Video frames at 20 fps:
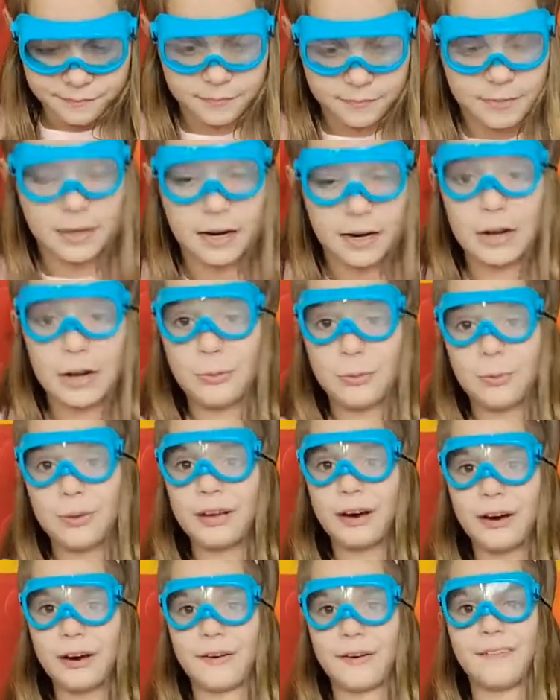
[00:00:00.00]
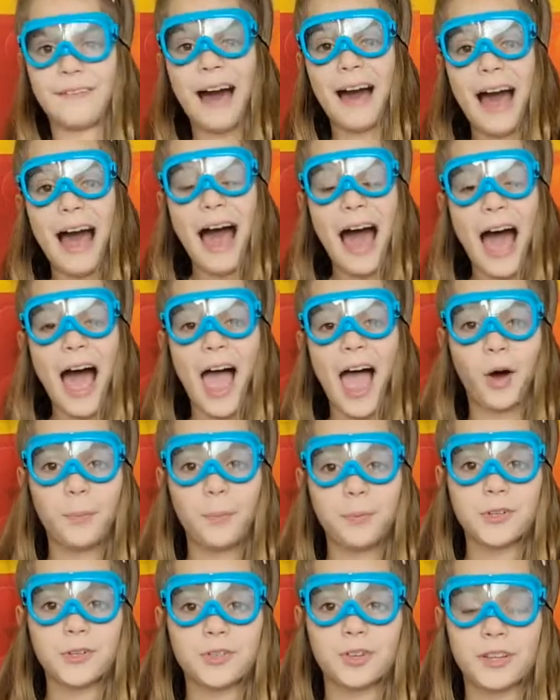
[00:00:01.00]
There we go. I
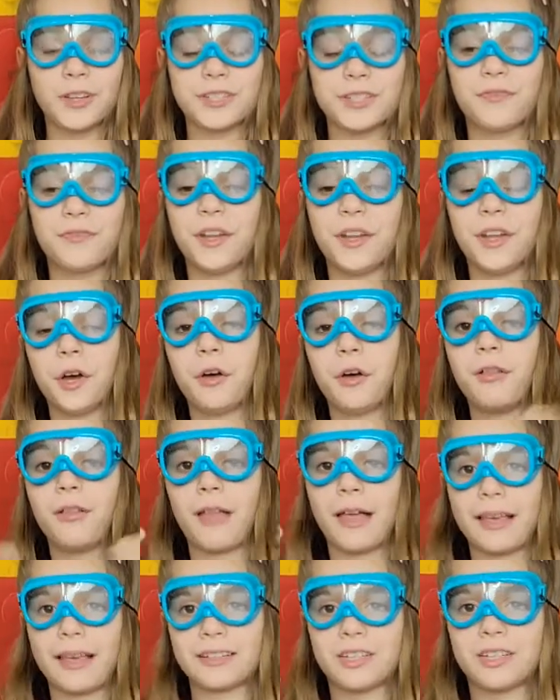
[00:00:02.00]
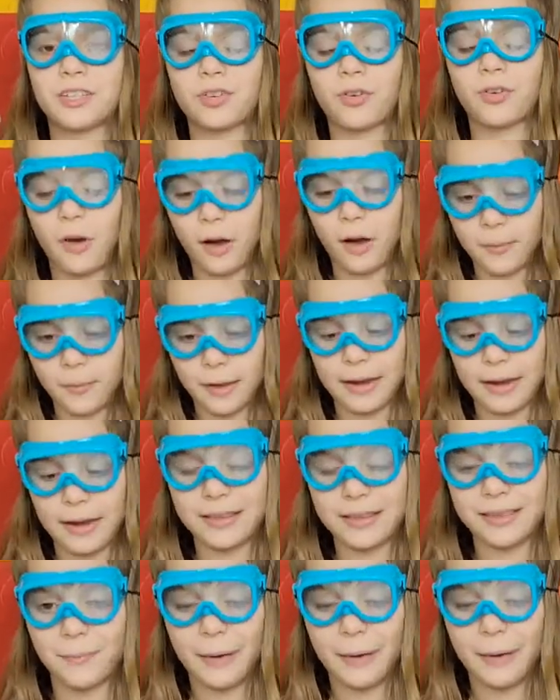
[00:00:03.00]
hope you enjoyed this video. Like and subscribe and
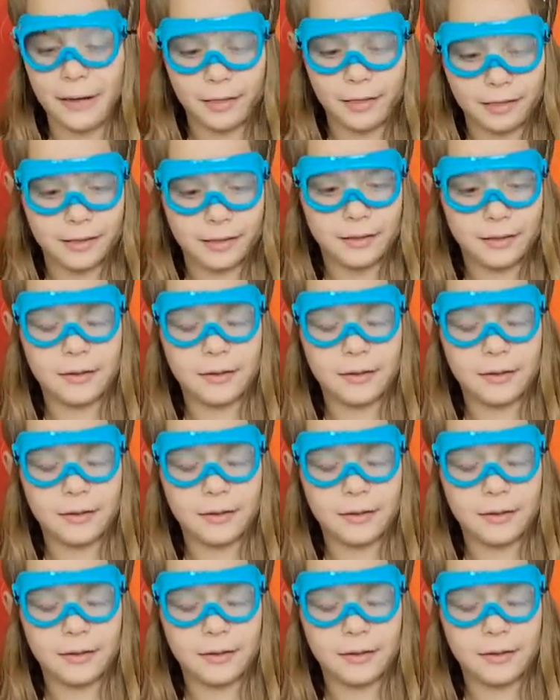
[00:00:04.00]
hit the bell.